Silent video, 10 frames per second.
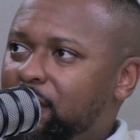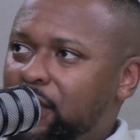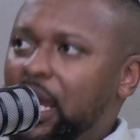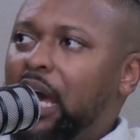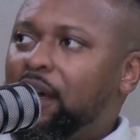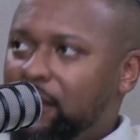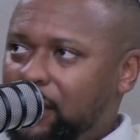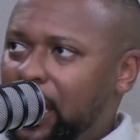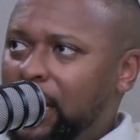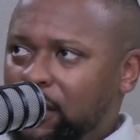Yeah,
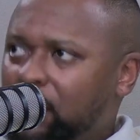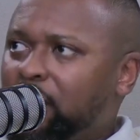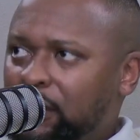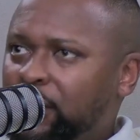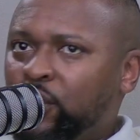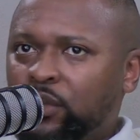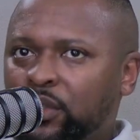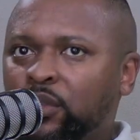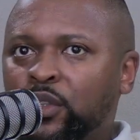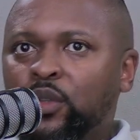and
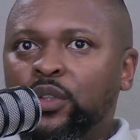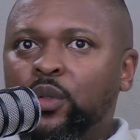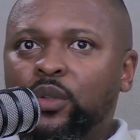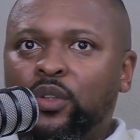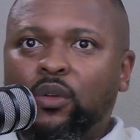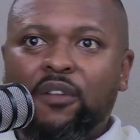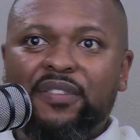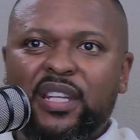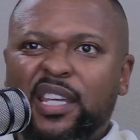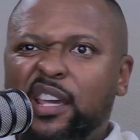you'll
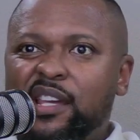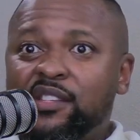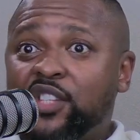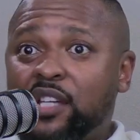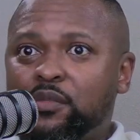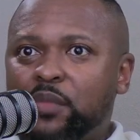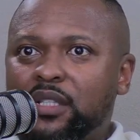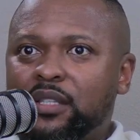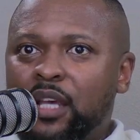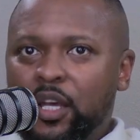often hear in
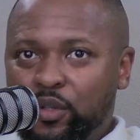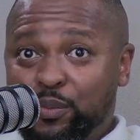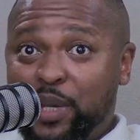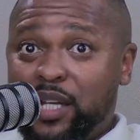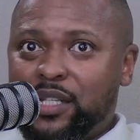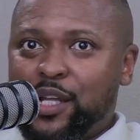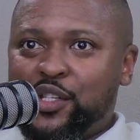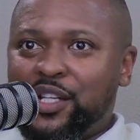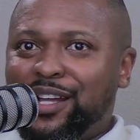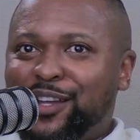judgments. You'll pay
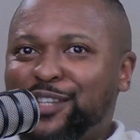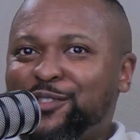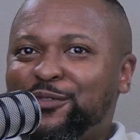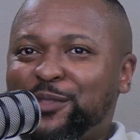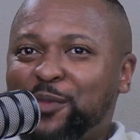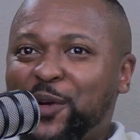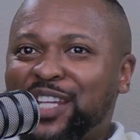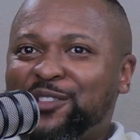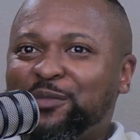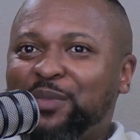attention now that you've
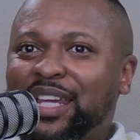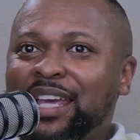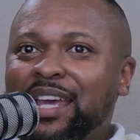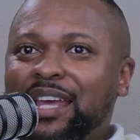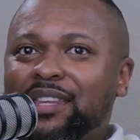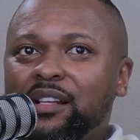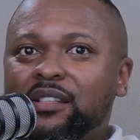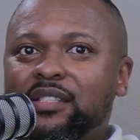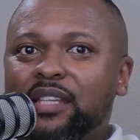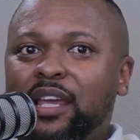spoken to me. They'll
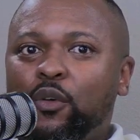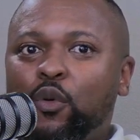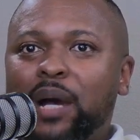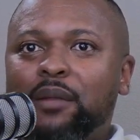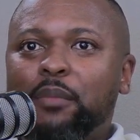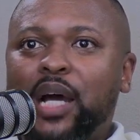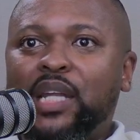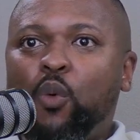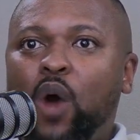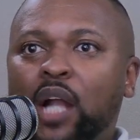say Uban Bani
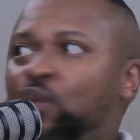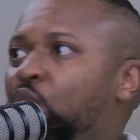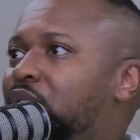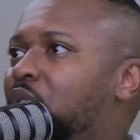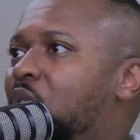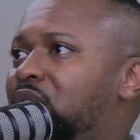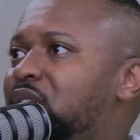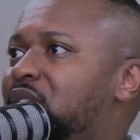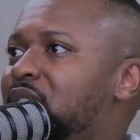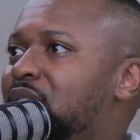won with
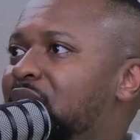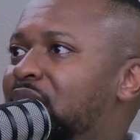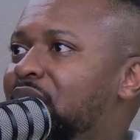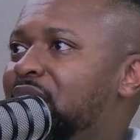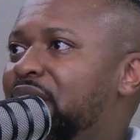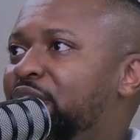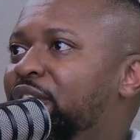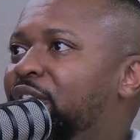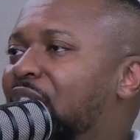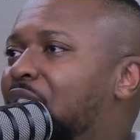costs.
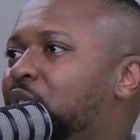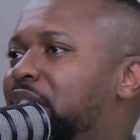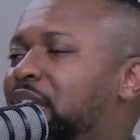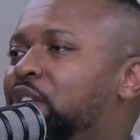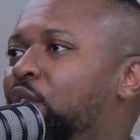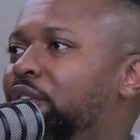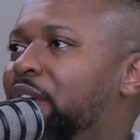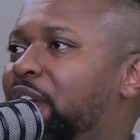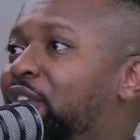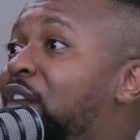They found in your
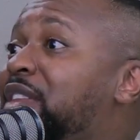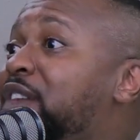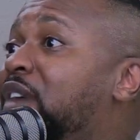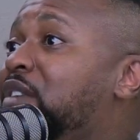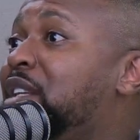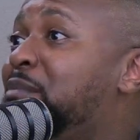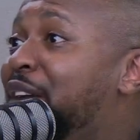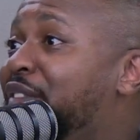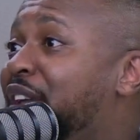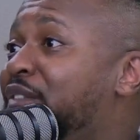favor. They found in my
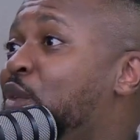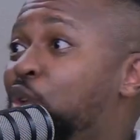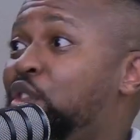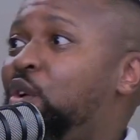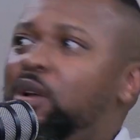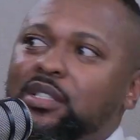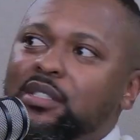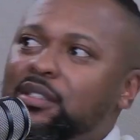favor with costs.